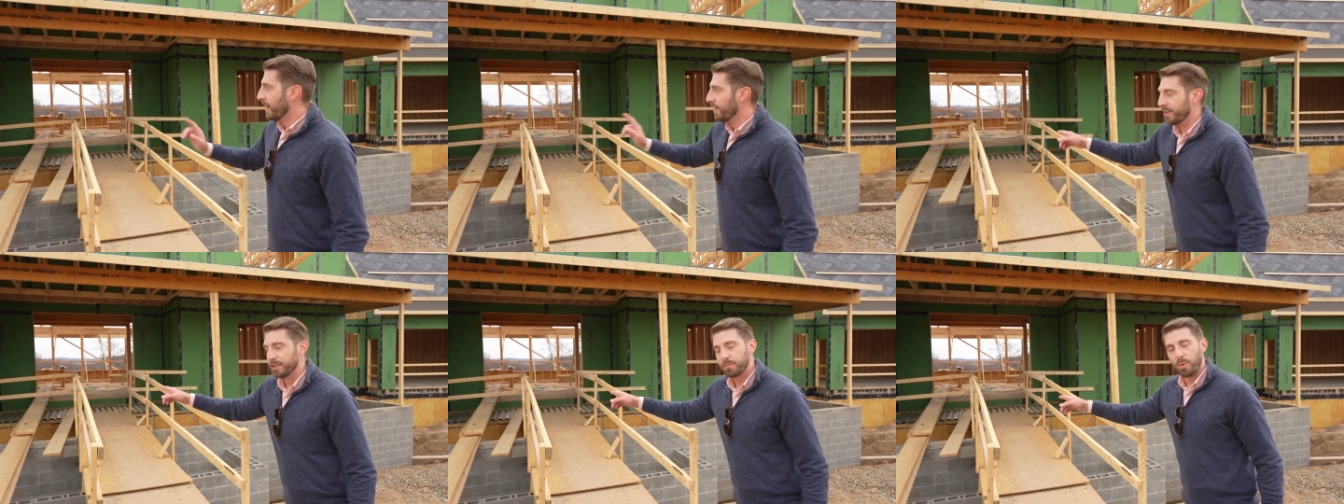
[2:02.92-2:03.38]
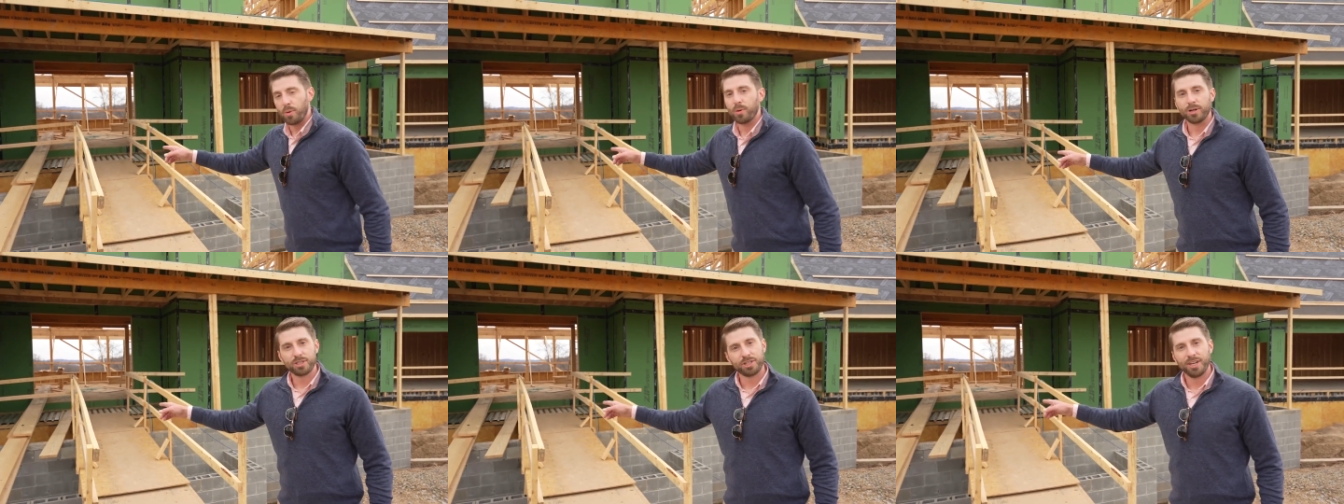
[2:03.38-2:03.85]
This
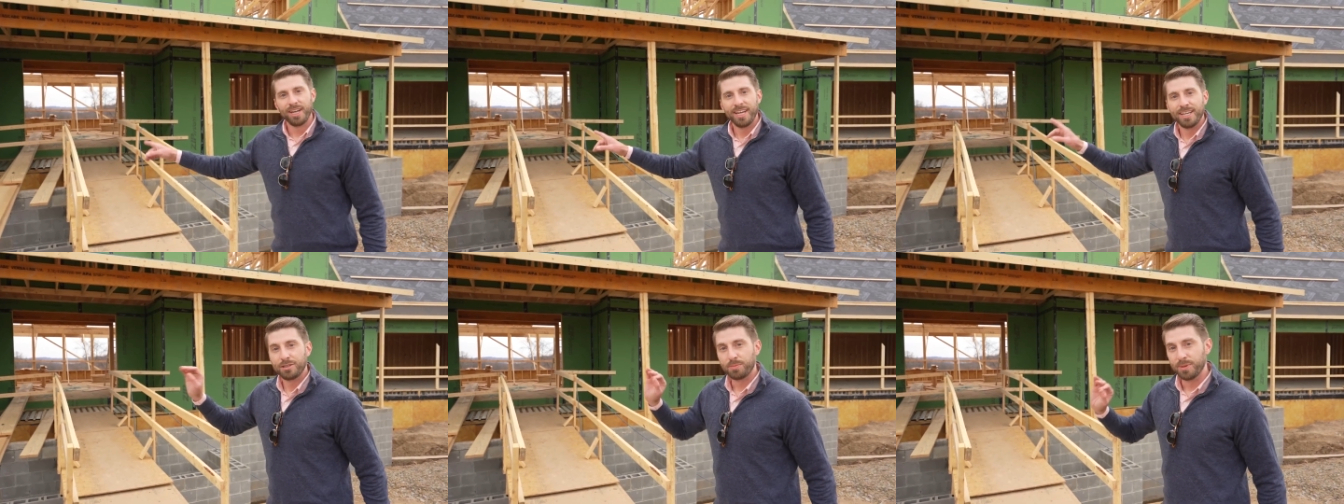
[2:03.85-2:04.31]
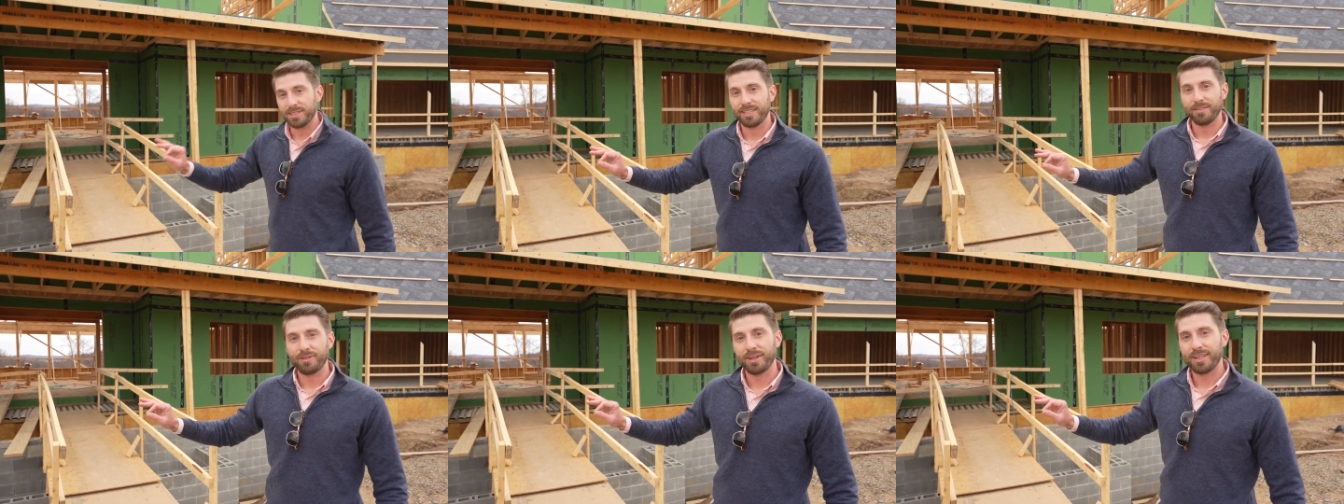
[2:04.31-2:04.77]
porch
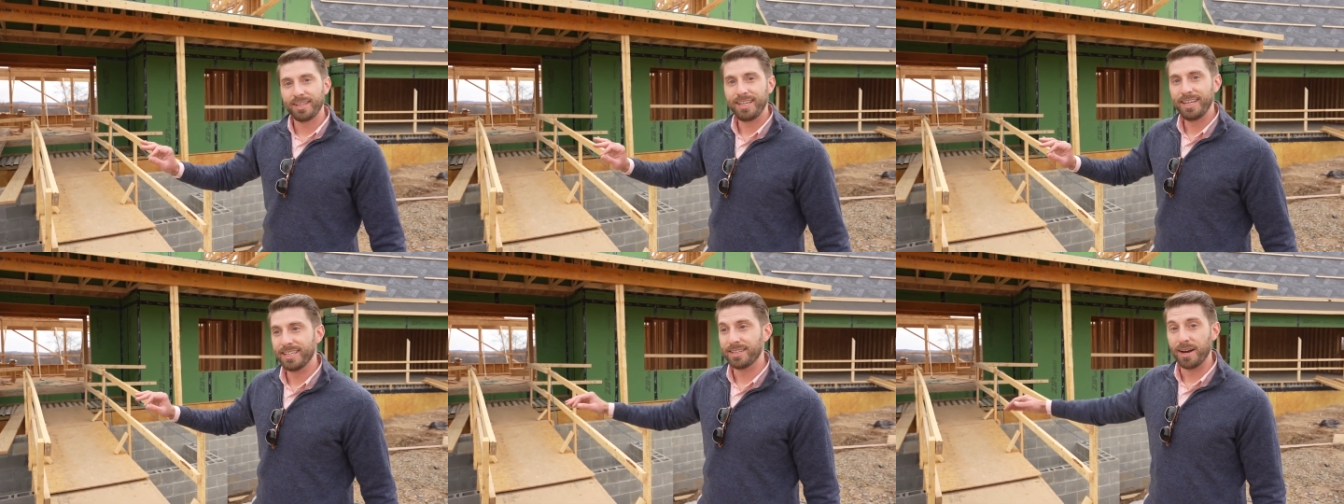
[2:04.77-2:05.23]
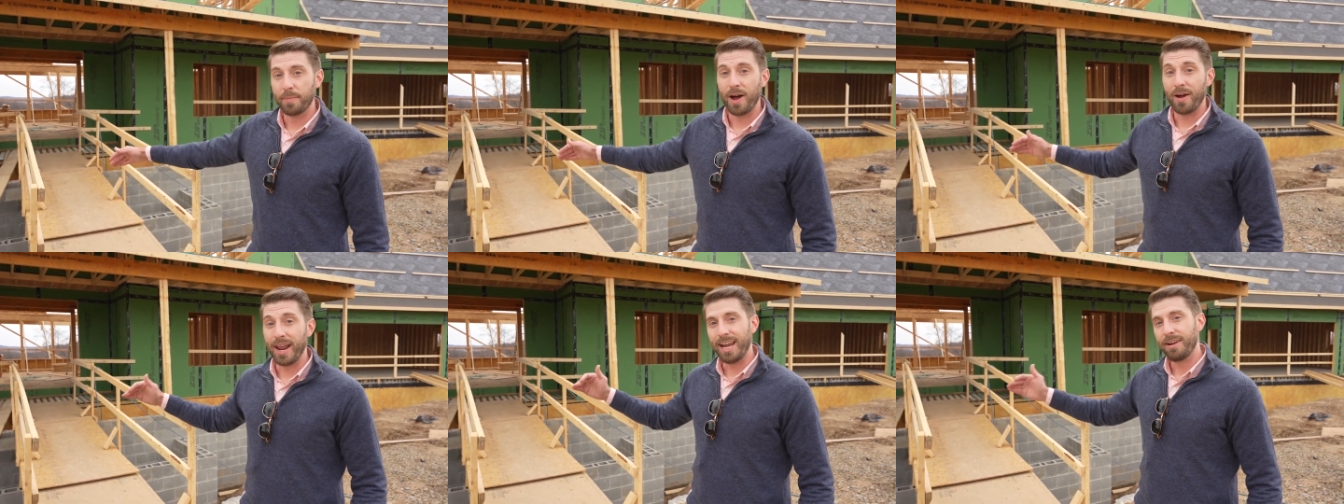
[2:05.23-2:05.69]
specifically is at
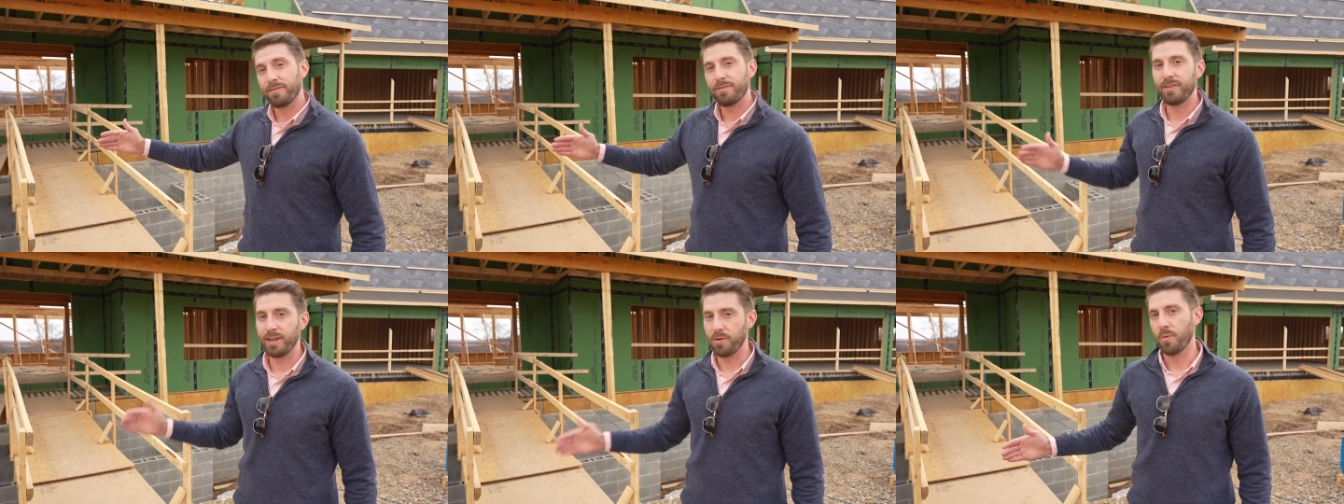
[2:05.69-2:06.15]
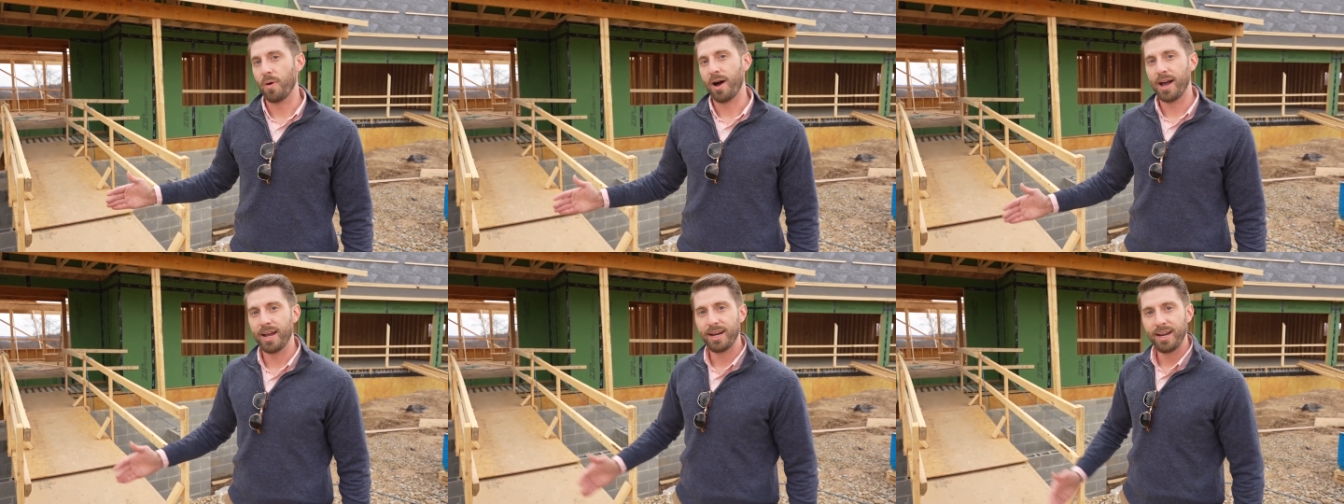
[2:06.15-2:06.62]
about 8 feet
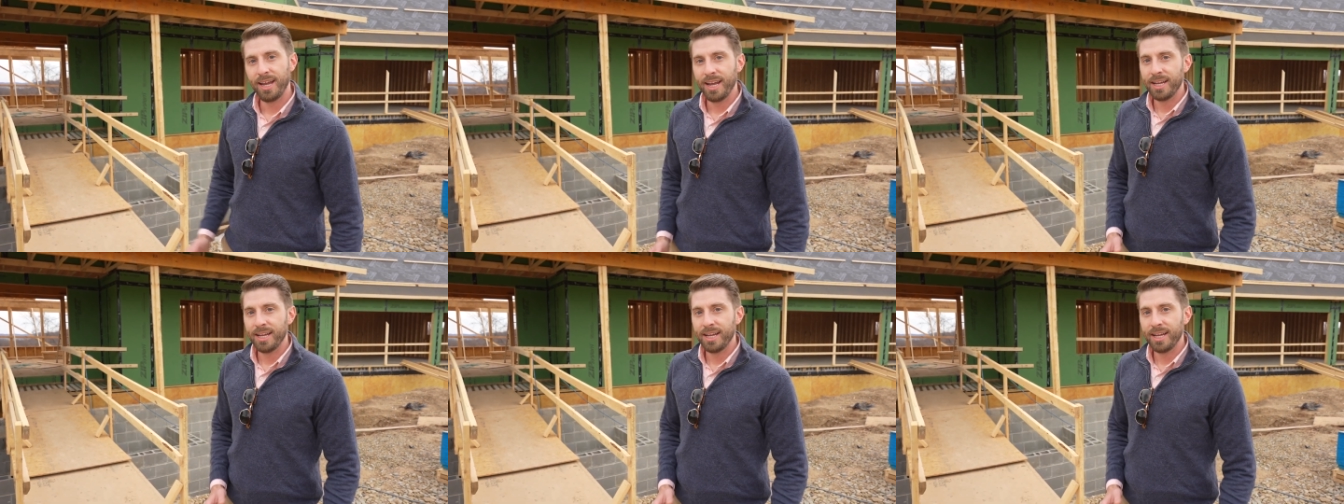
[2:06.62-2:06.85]
wide,